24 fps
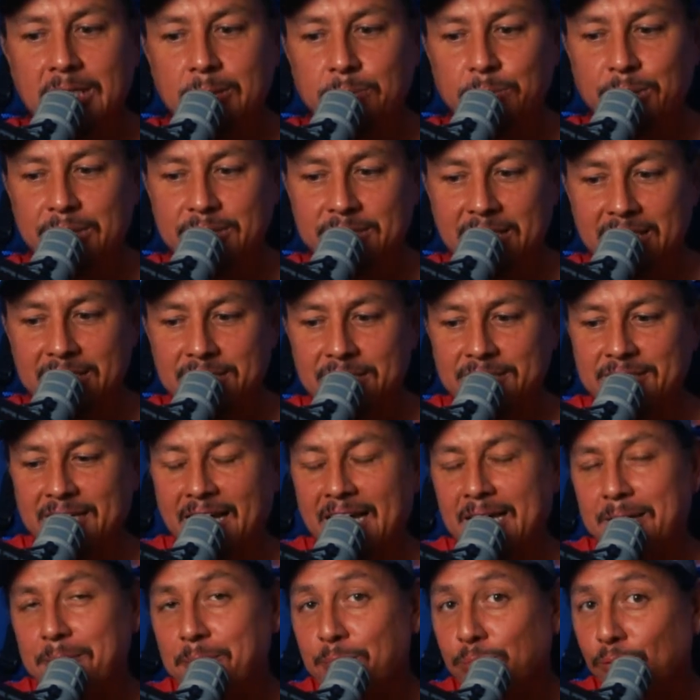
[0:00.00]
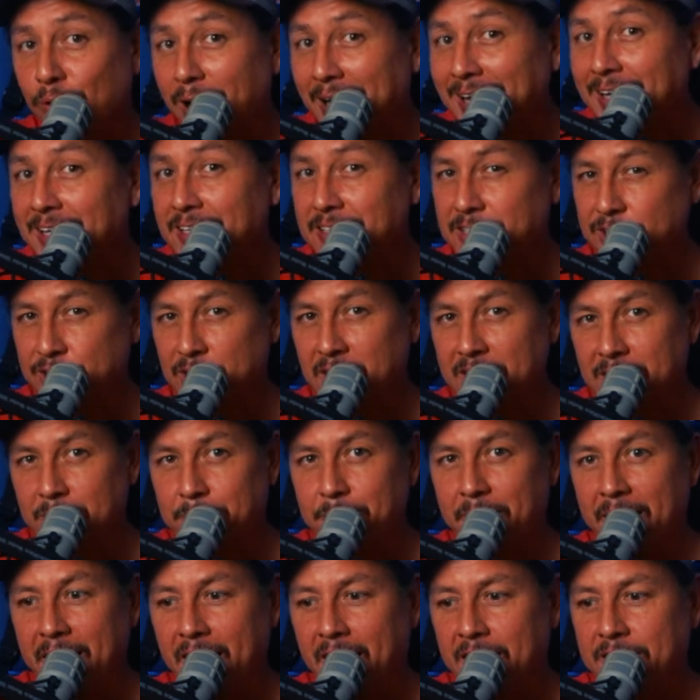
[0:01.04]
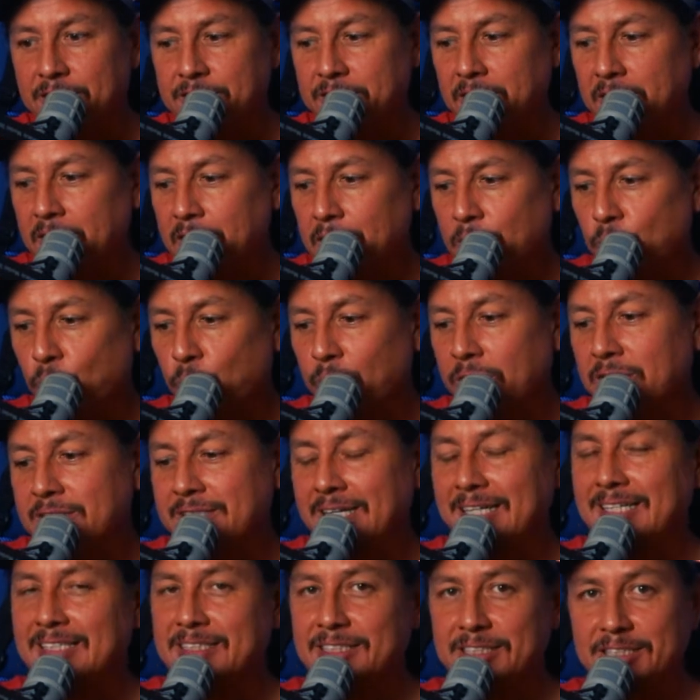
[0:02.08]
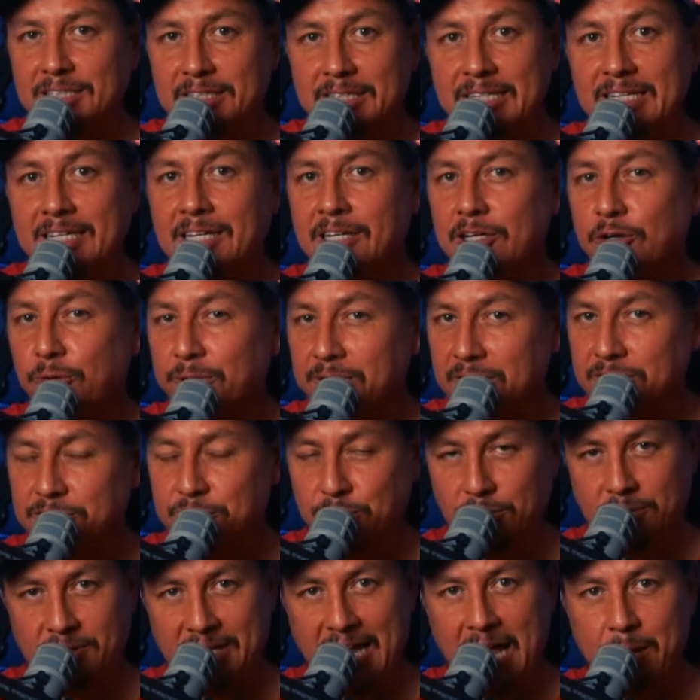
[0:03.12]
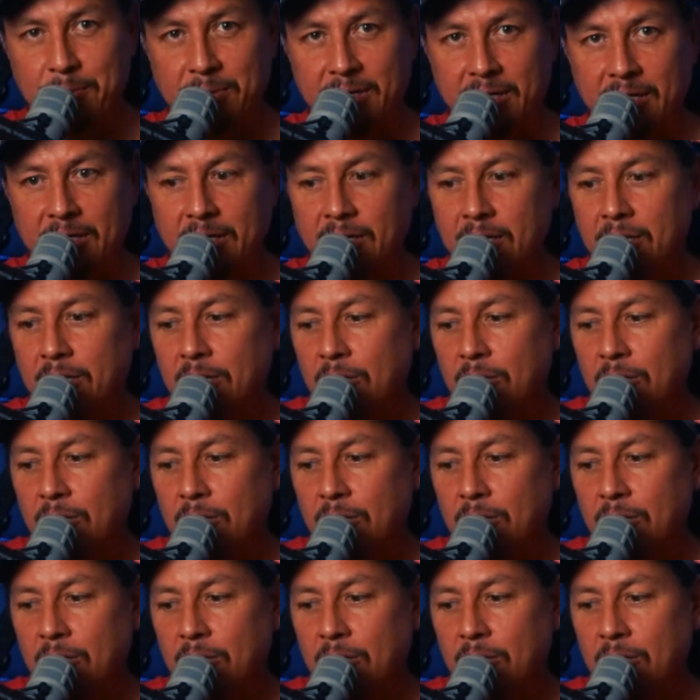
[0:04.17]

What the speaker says: possesses a bright and shiny badge, wears a sleek credential laminate,